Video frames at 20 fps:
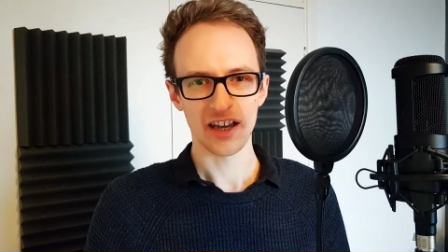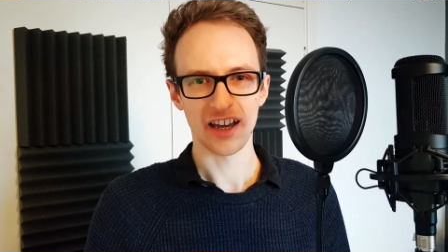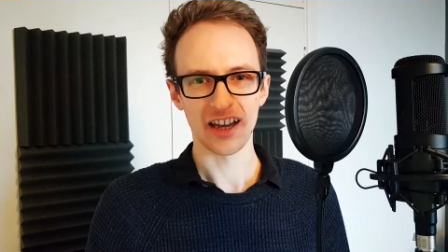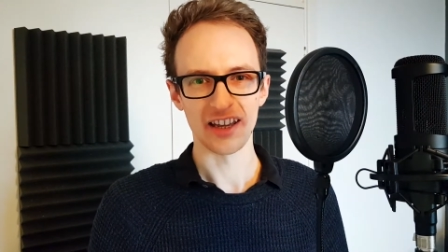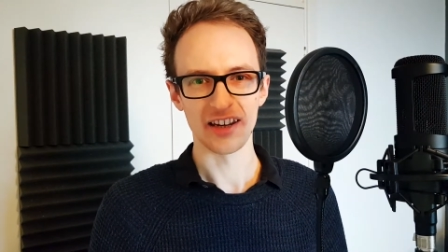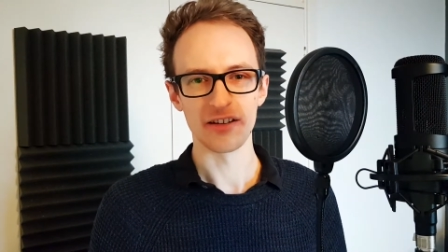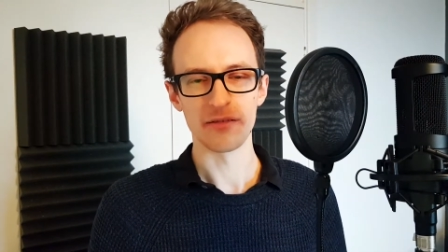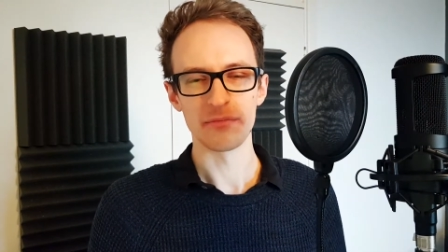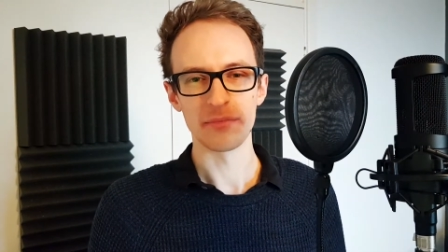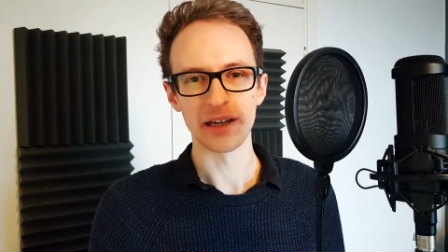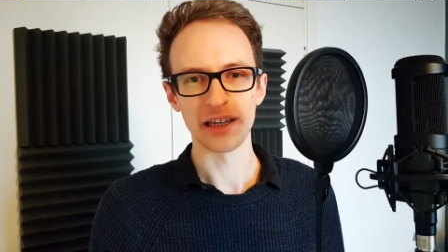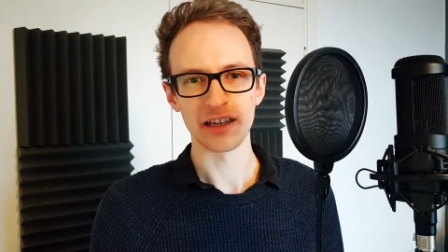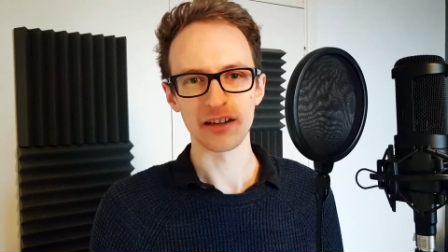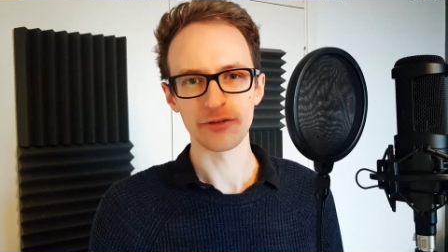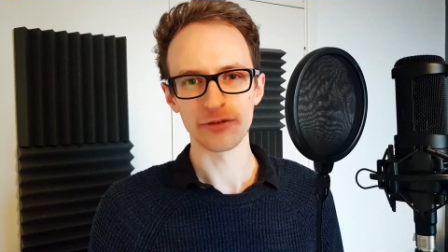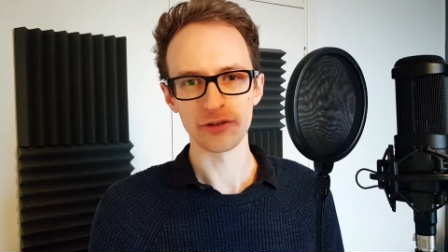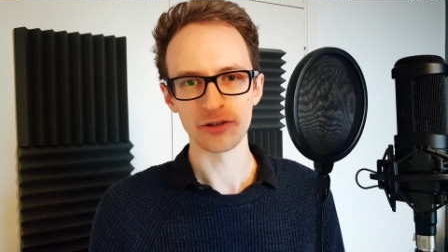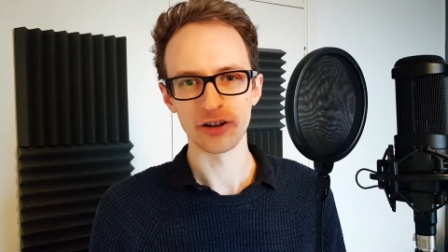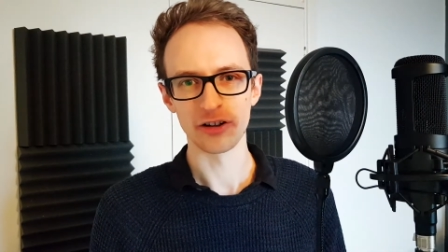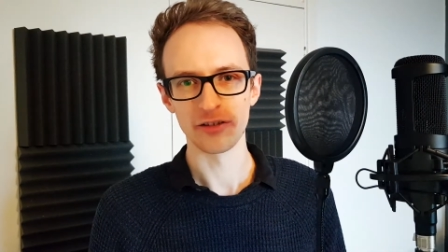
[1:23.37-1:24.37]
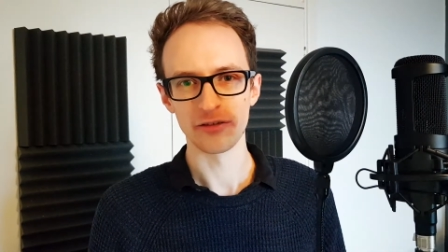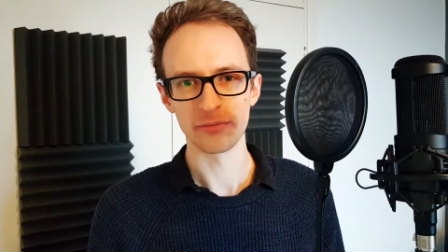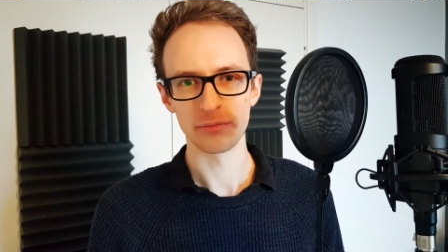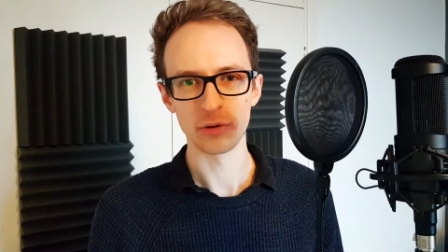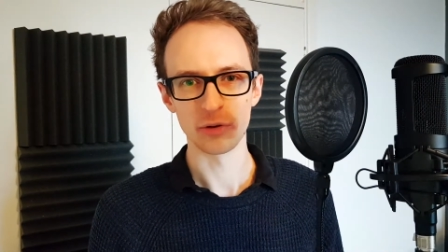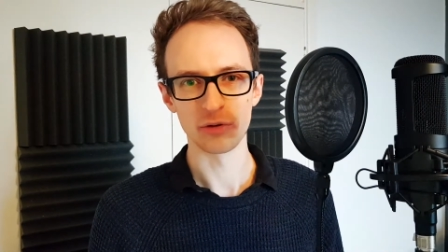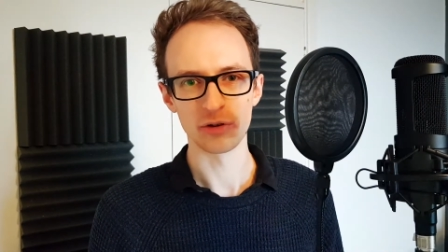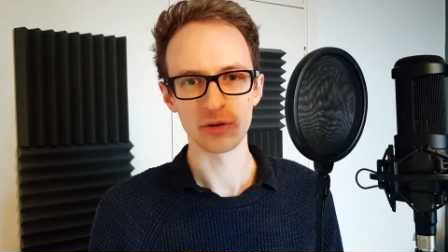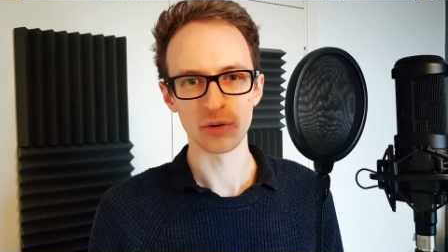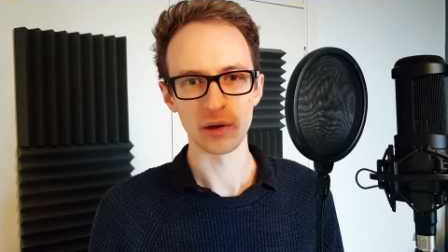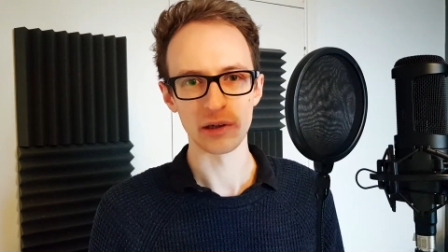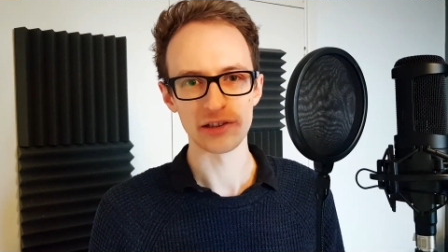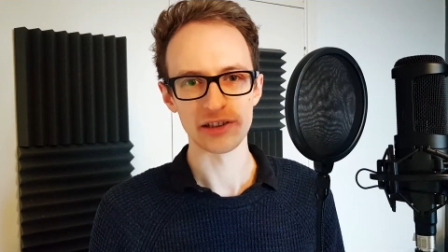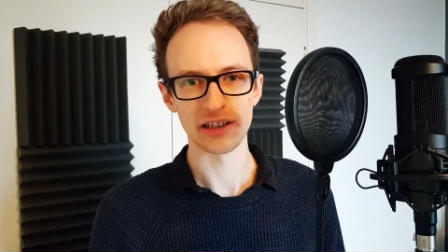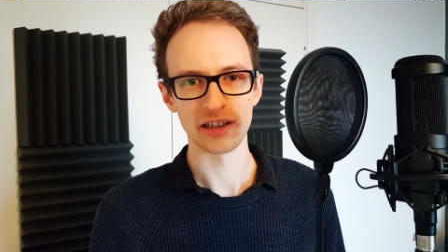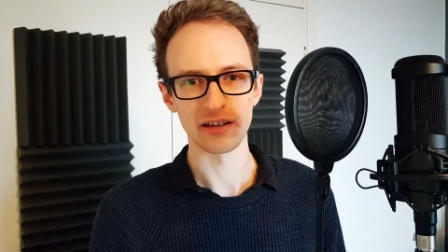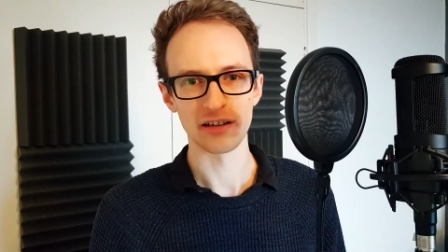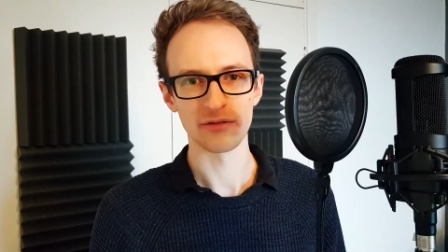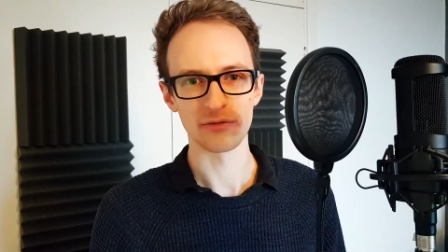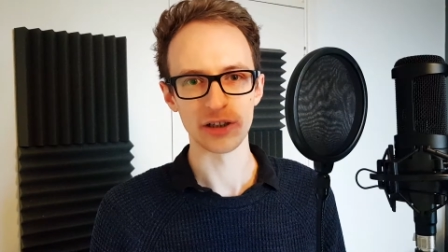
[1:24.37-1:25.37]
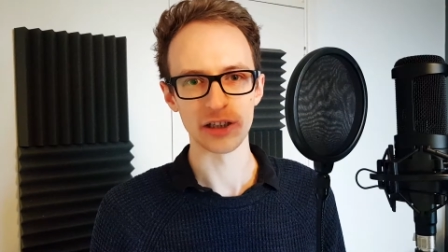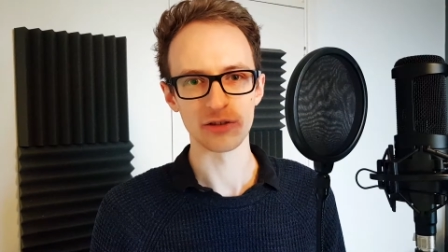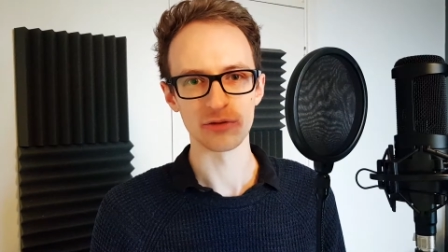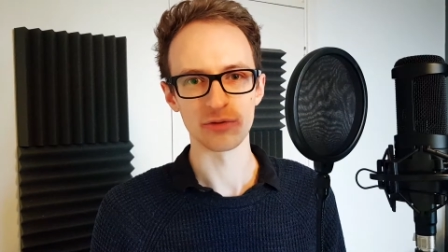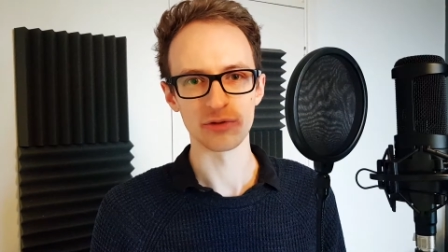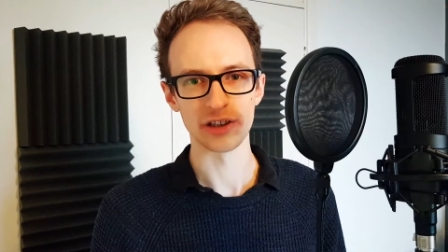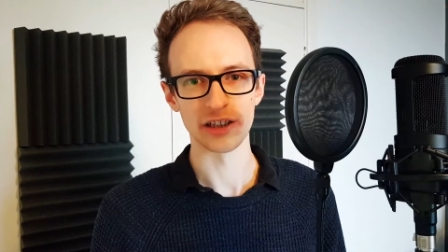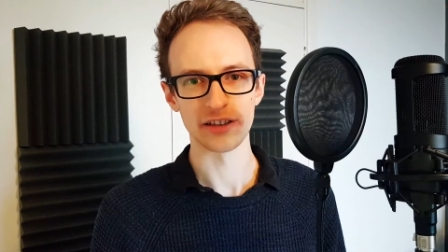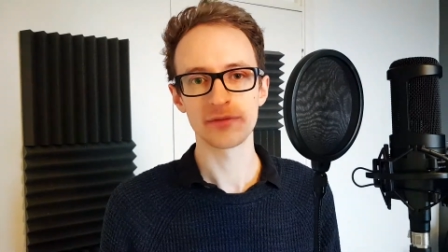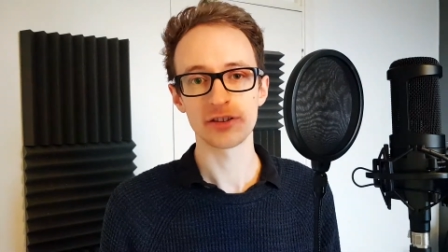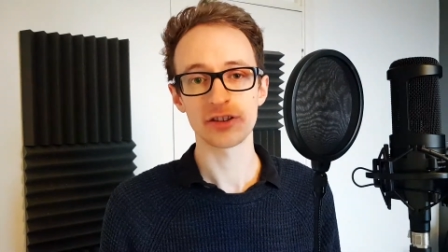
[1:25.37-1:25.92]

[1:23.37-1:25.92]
and make for a poor quality recording.